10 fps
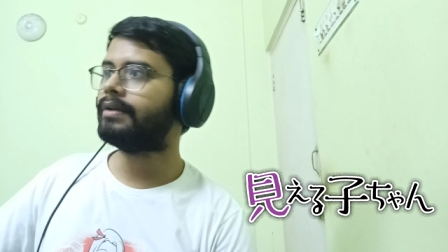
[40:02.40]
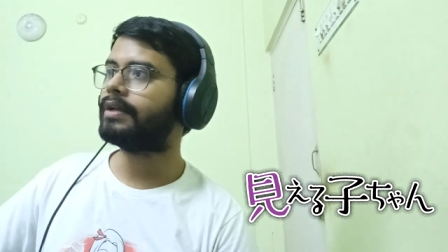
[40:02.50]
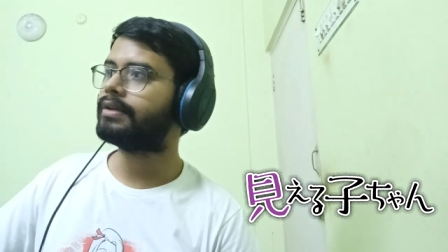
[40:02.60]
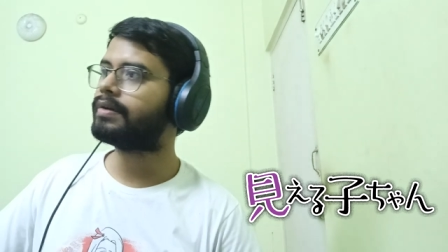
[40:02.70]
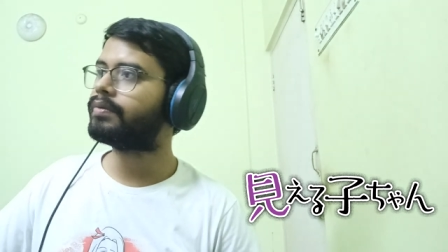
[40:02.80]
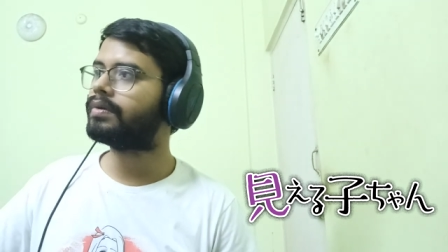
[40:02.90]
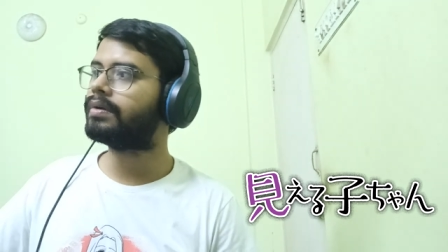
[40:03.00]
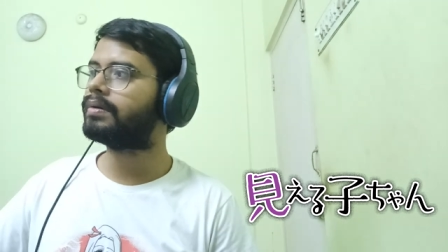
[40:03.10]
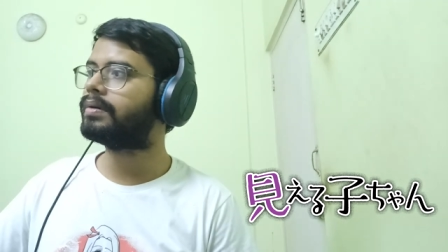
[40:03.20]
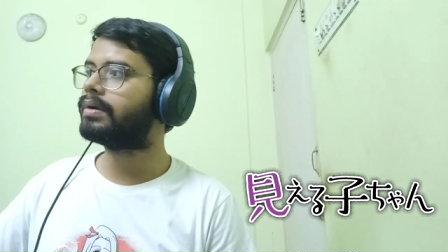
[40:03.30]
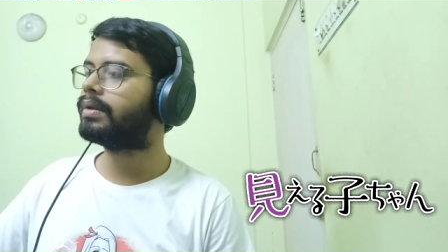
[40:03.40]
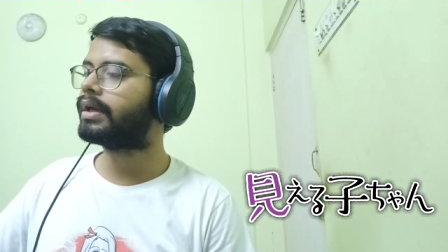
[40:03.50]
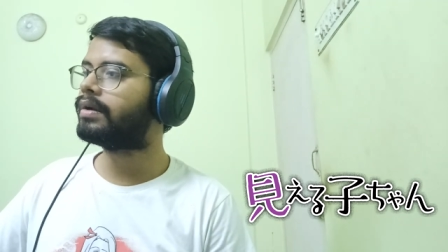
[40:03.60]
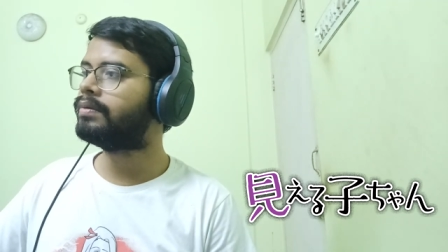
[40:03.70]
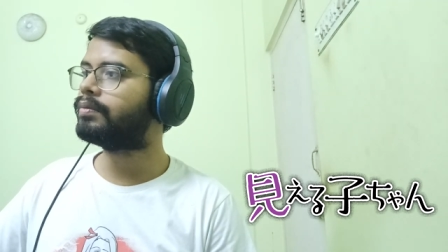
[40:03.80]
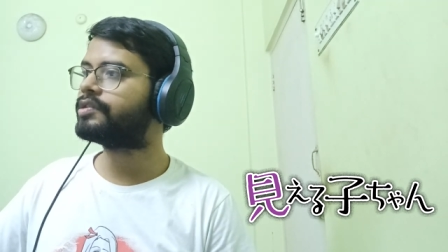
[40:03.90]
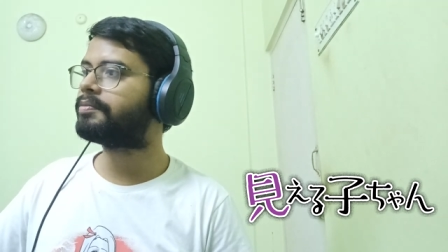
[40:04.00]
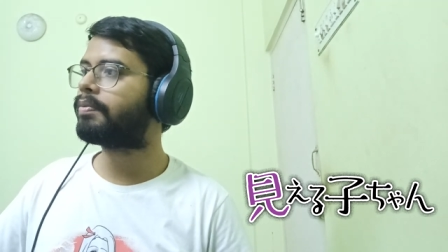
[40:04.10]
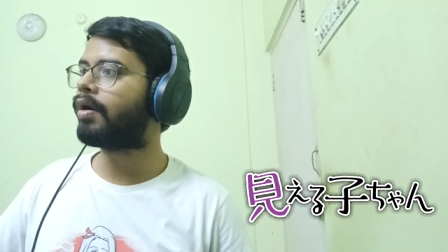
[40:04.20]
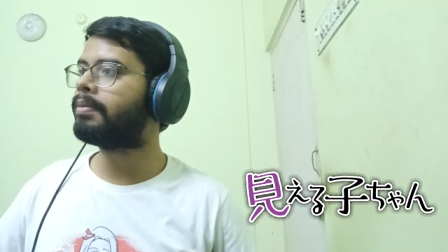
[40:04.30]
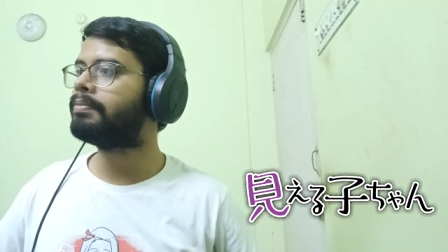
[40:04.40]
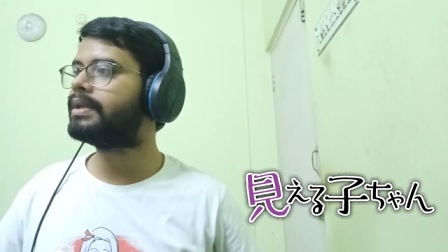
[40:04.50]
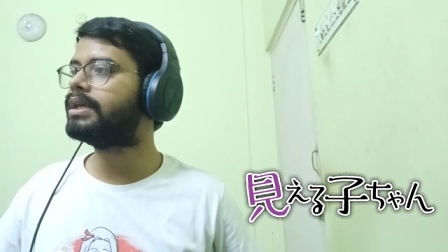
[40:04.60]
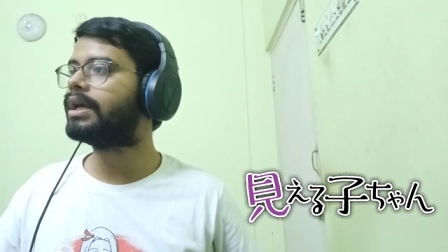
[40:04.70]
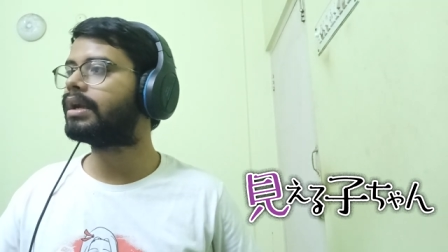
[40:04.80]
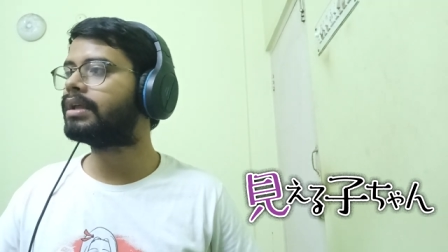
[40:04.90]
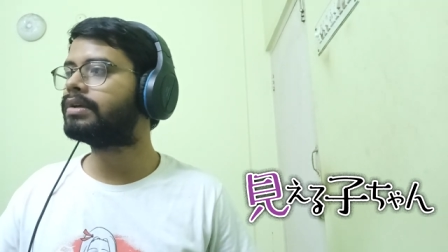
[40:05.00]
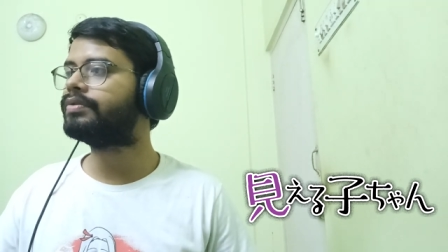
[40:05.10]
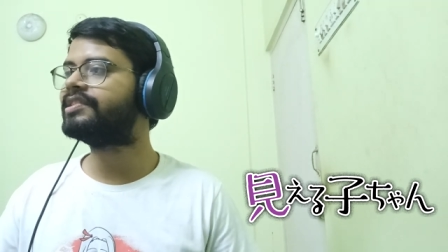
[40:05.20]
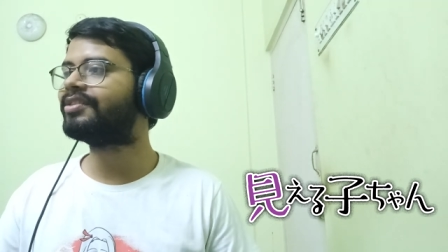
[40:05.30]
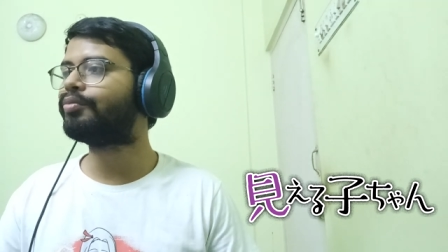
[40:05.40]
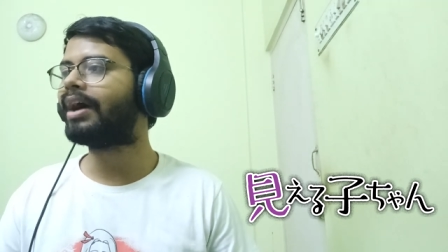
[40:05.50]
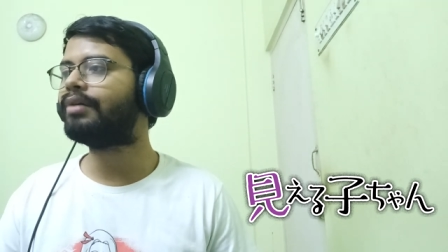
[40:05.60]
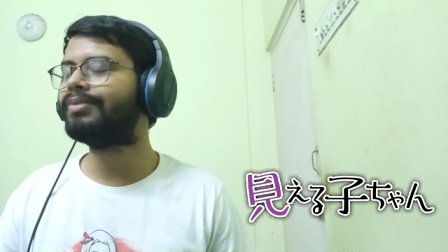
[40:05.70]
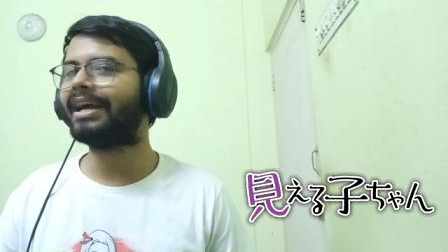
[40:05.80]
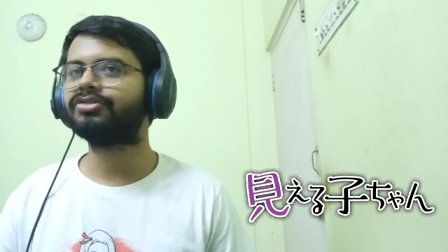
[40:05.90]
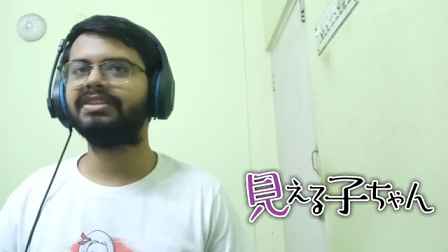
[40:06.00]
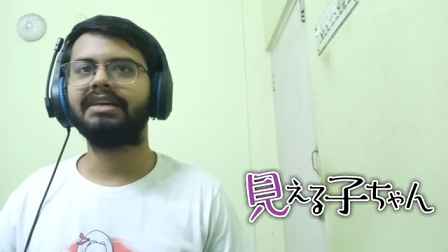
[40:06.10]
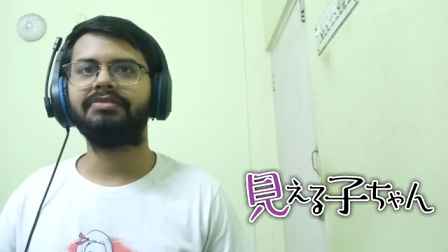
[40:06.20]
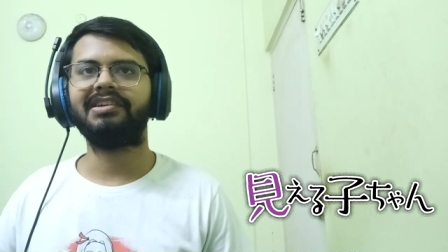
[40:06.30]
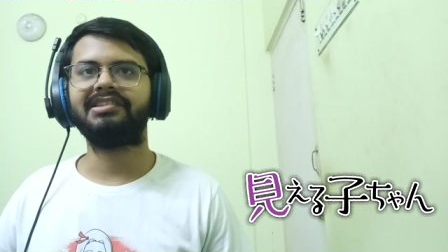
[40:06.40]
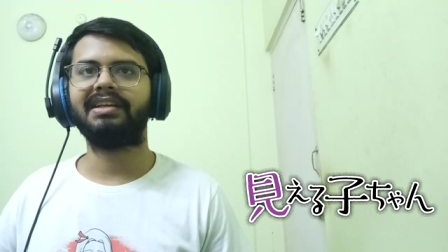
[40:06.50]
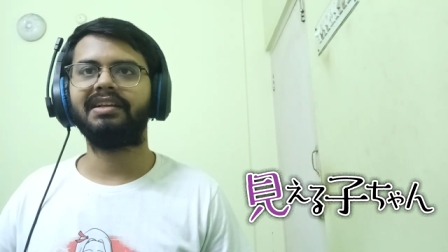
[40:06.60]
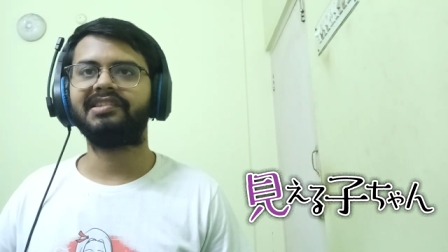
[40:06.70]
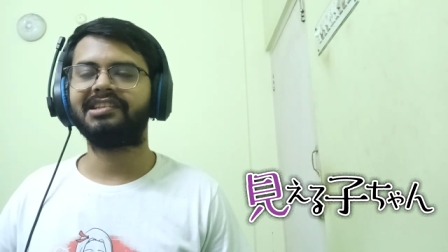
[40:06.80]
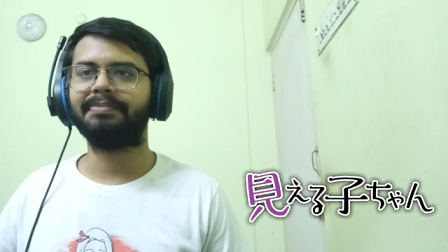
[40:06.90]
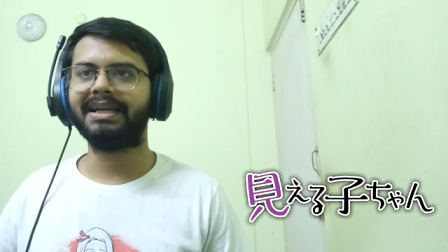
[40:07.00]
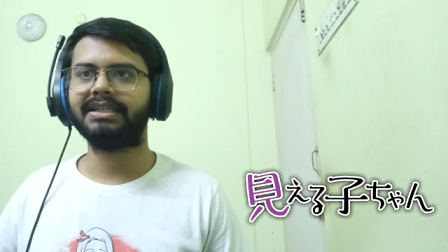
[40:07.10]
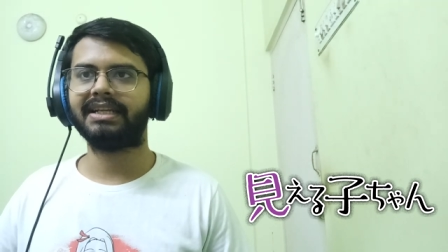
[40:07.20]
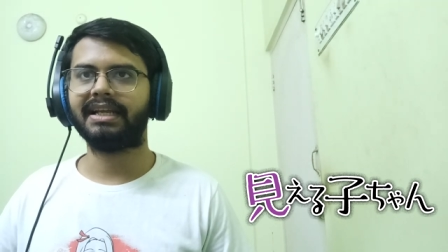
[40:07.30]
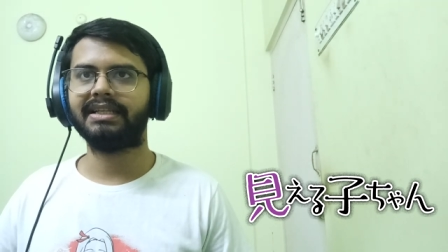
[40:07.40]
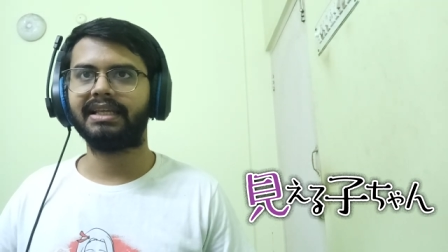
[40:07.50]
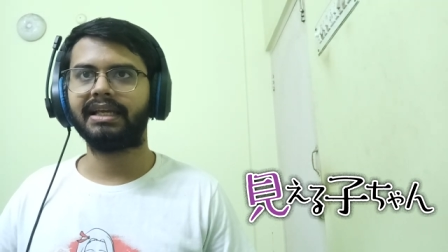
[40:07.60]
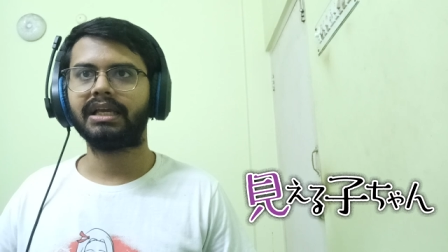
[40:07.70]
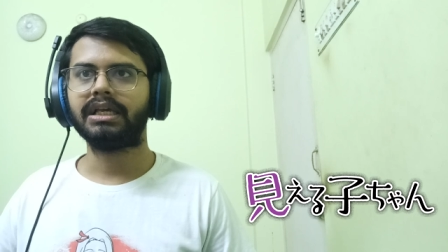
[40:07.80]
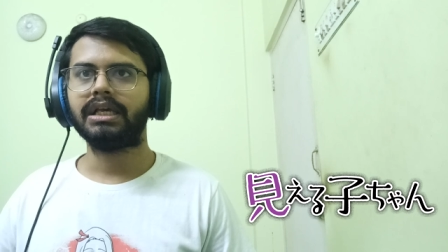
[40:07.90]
think that, like, you know, was probably another reason why we actually never suspected anything